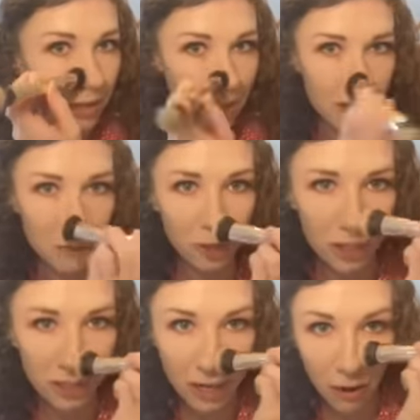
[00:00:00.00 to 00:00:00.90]
because I'm
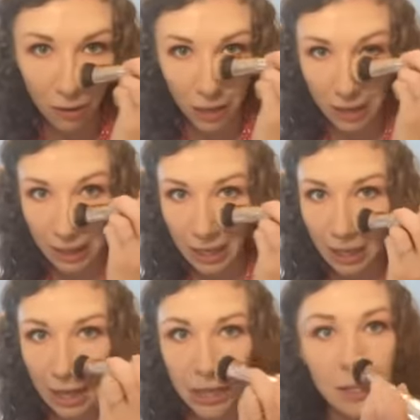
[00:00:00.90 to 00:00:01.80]
just now like
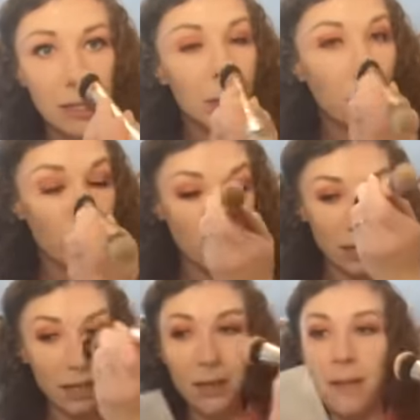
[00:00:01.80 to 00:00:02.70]
getting into the whole
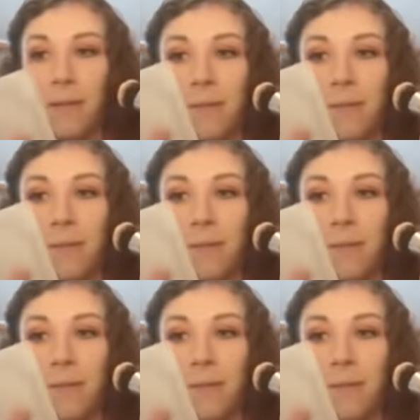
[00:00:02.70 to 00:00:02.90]
like